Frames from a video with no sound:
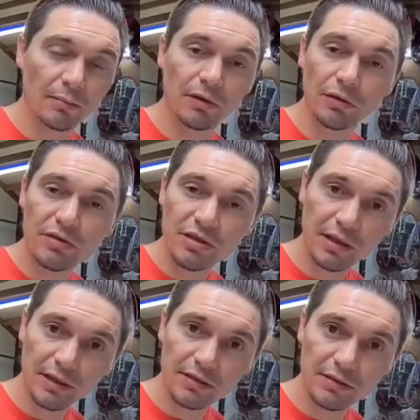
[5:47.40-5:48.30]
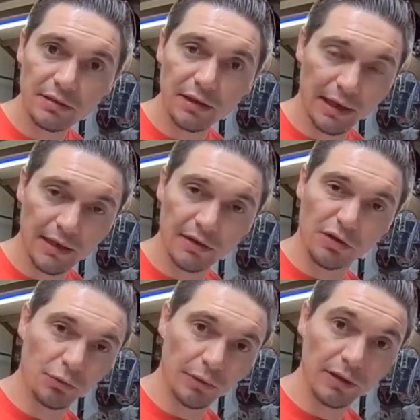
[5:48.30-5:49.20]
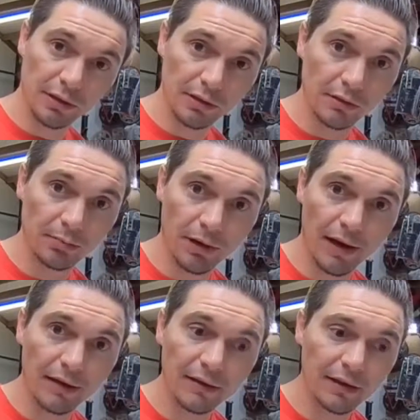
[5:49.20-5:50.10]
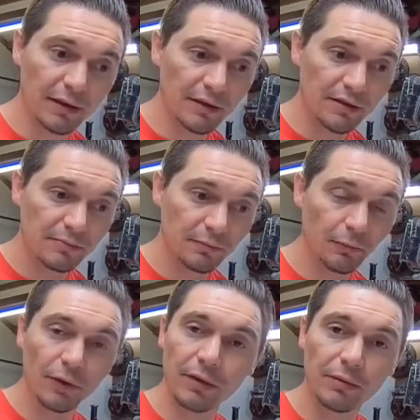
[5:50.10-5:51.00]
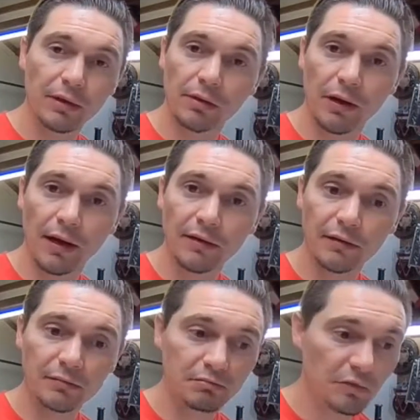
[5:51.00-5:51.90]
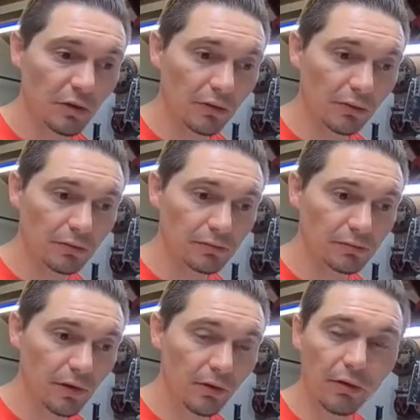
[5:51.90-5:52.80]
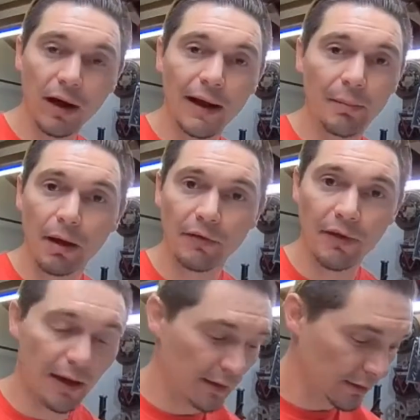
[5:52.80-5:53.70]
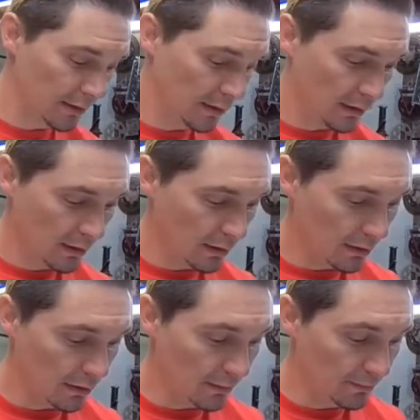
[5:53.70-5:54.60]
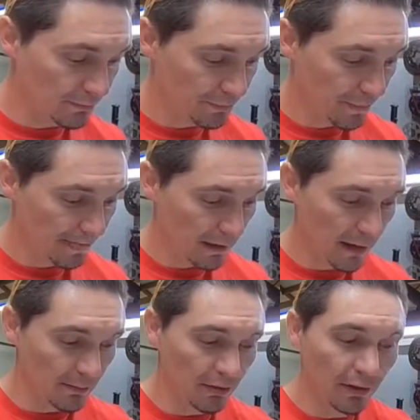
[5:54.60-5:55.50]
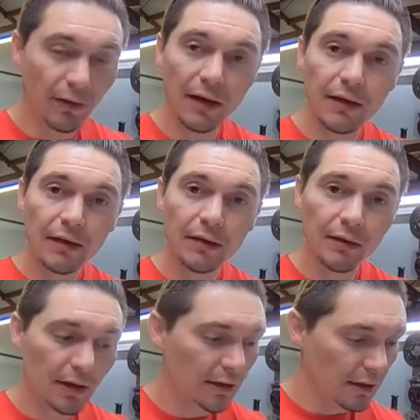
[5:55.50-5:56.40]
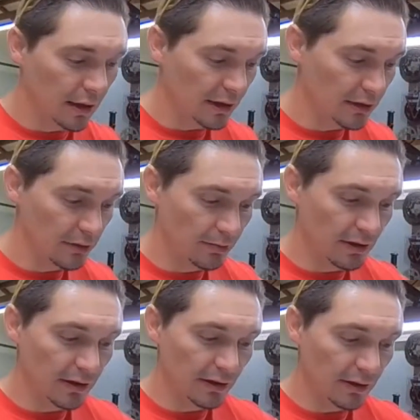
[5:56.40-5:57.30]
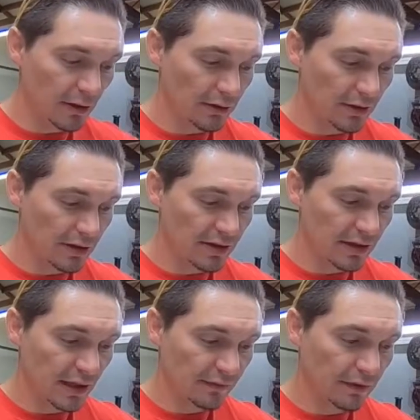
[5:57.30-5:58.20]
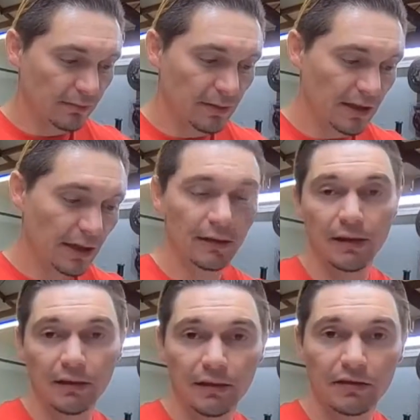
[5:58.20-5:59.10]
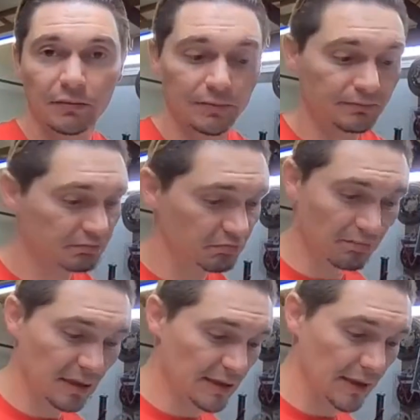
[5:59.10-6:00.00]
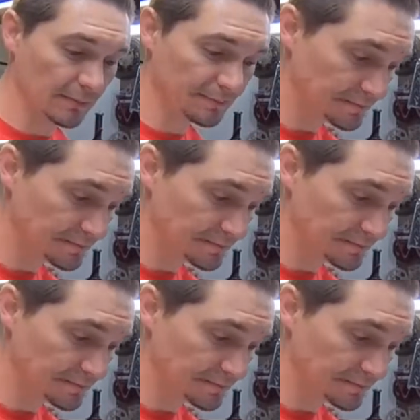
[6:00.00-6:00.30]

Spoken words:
glue sticks, and I get the Gorilla Glue brand, and it's really, really great. No crying about that. And put it right here, and then you'll be good to go. And you can see I've done beat the hell out of this one big time.